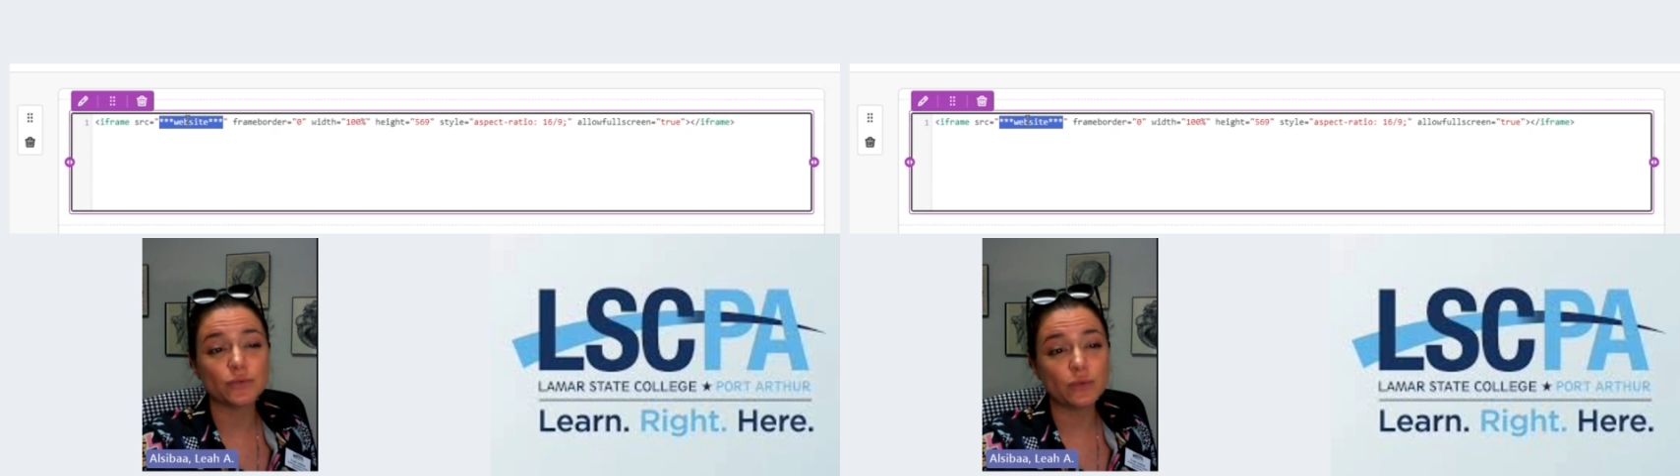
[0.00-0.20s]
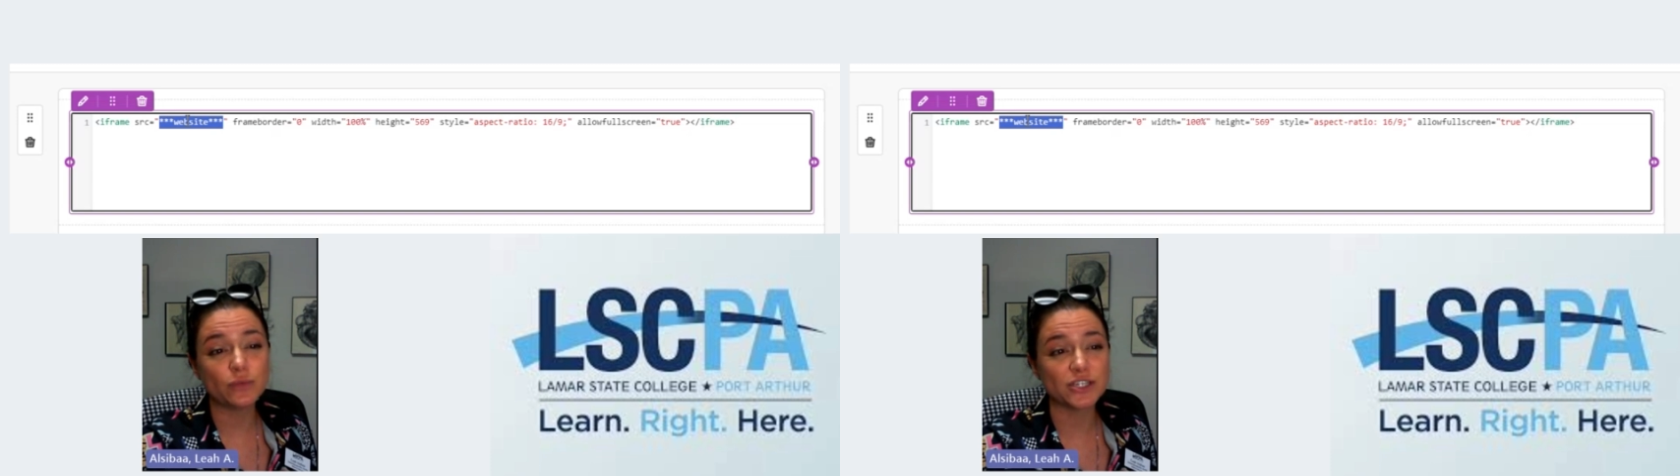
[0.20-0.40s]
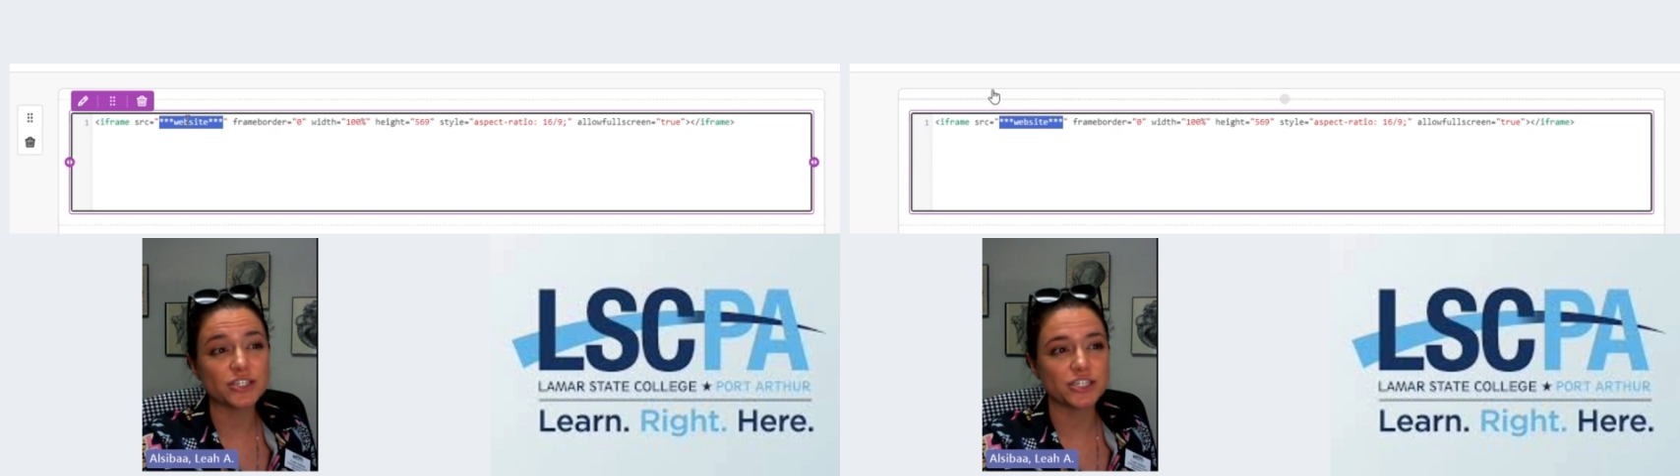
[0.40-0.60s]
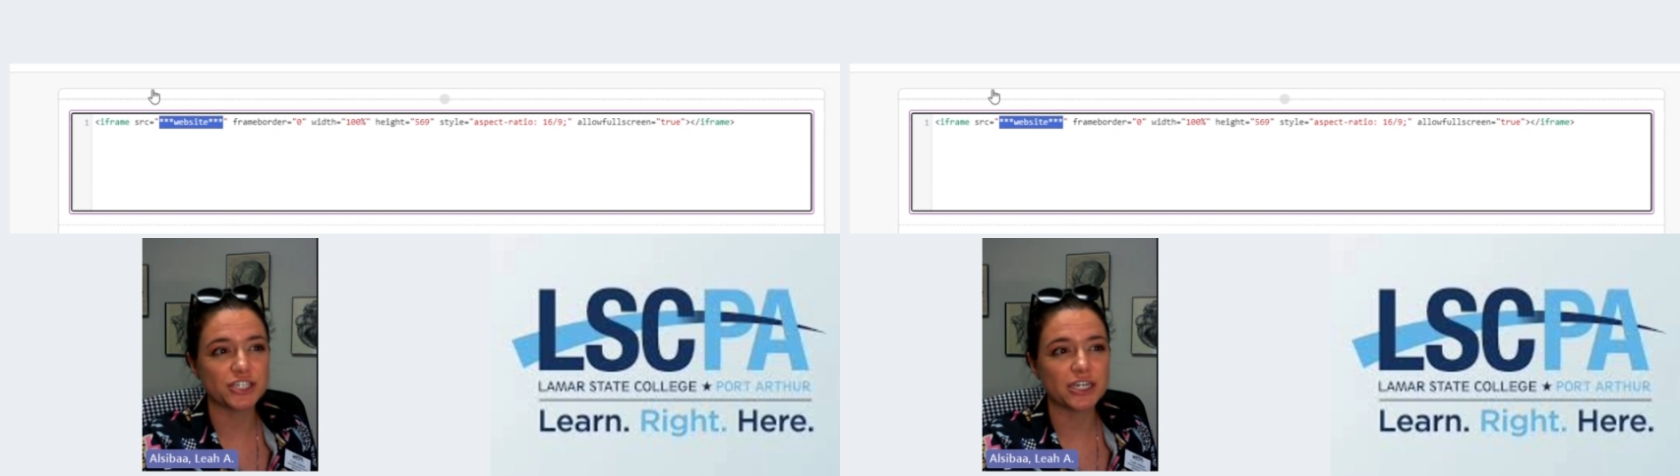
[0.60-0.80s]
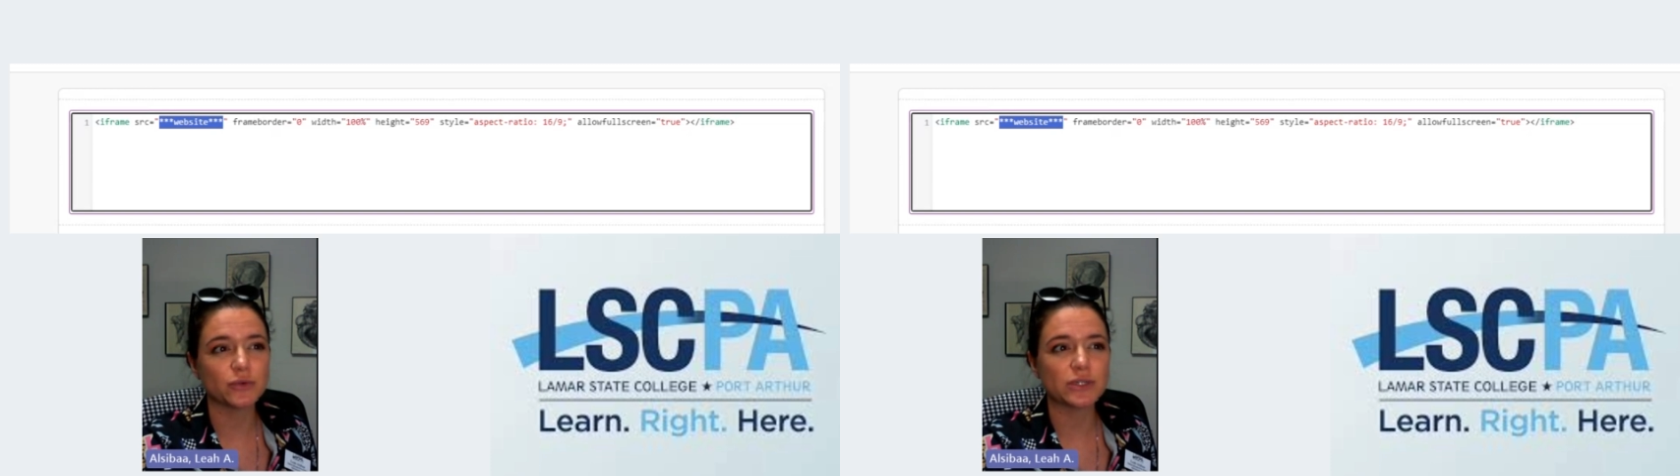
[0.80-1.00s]
that we wish to
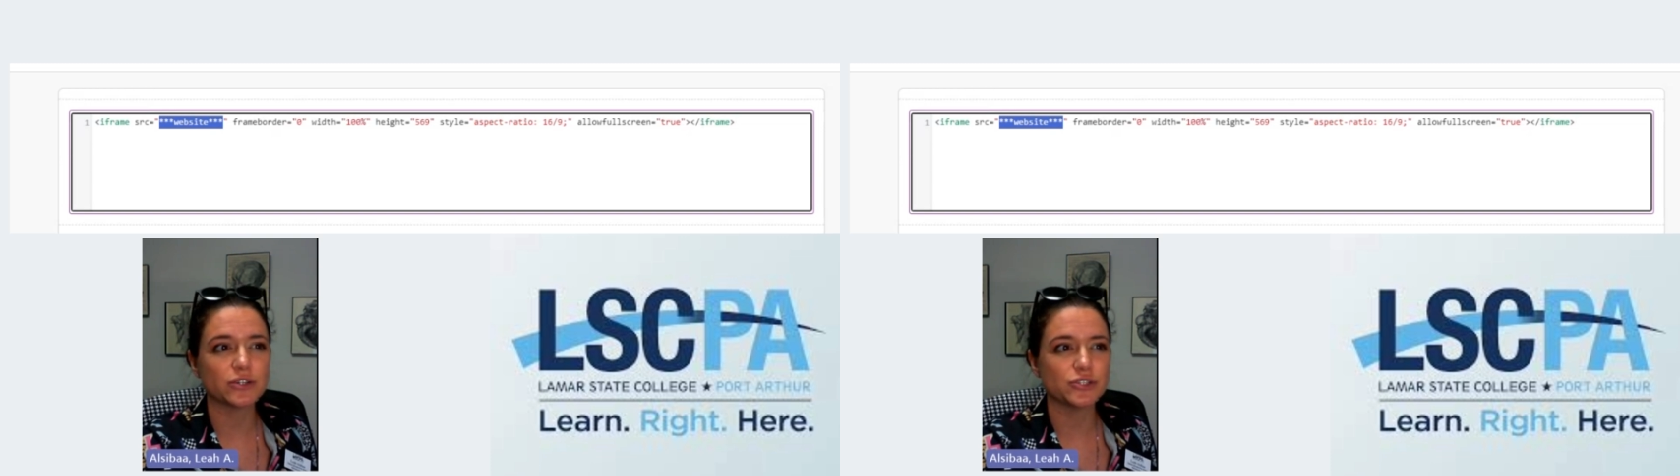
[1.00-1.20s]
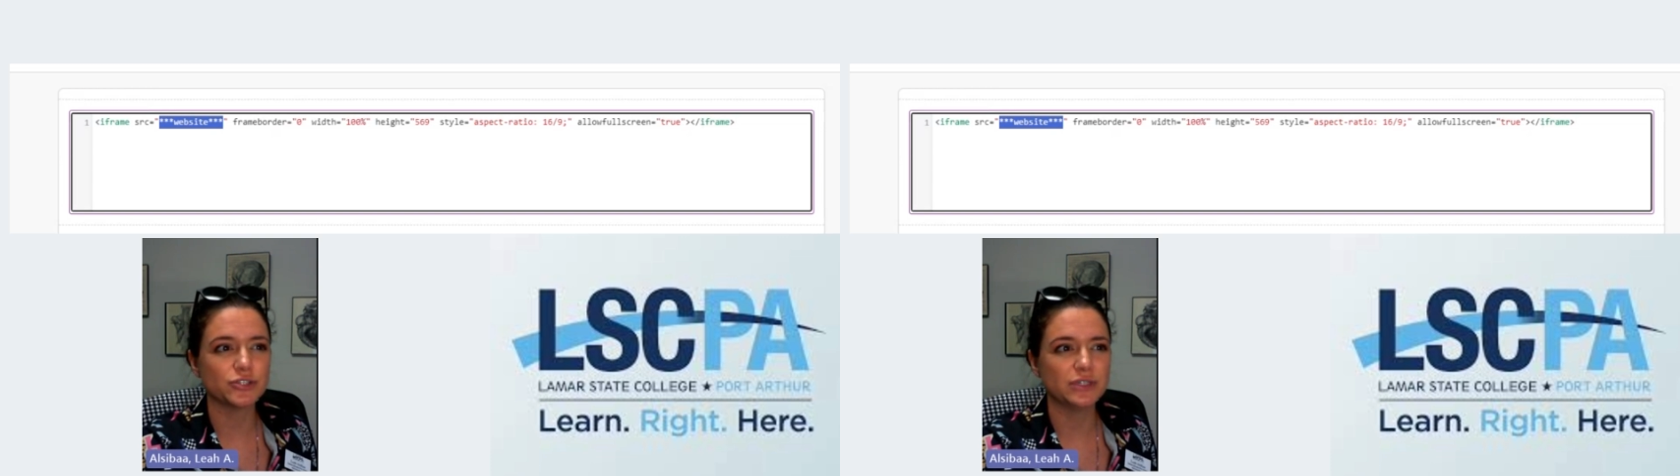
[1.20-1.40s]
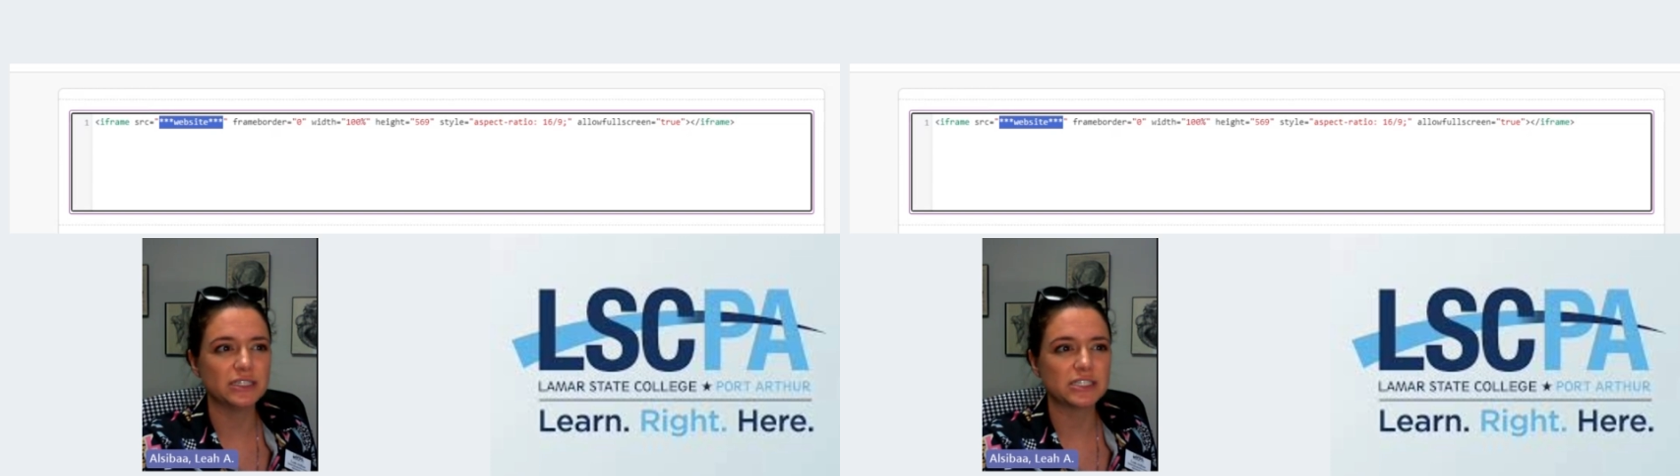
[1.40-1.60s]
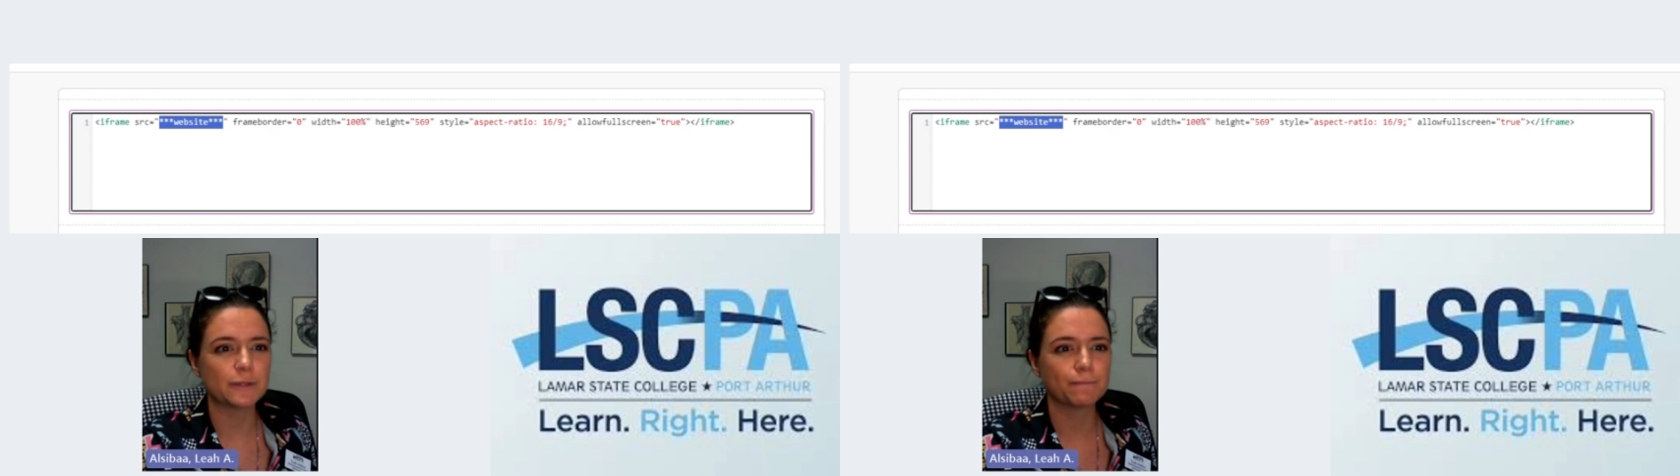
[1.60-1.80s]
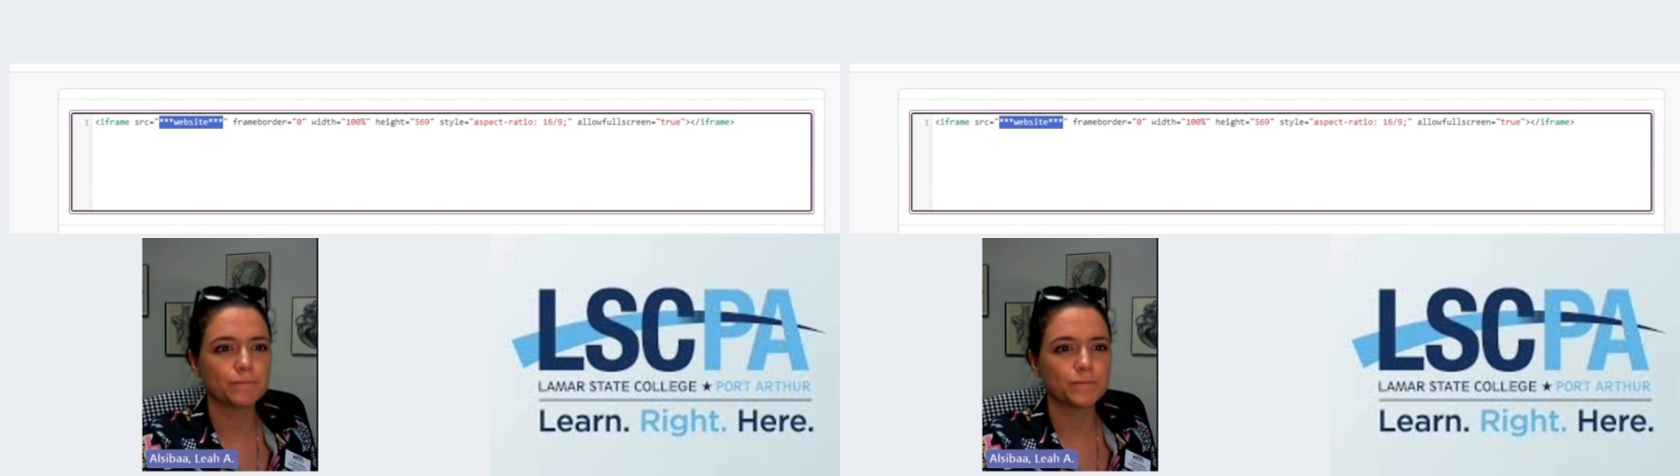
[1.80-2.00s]
share with our students.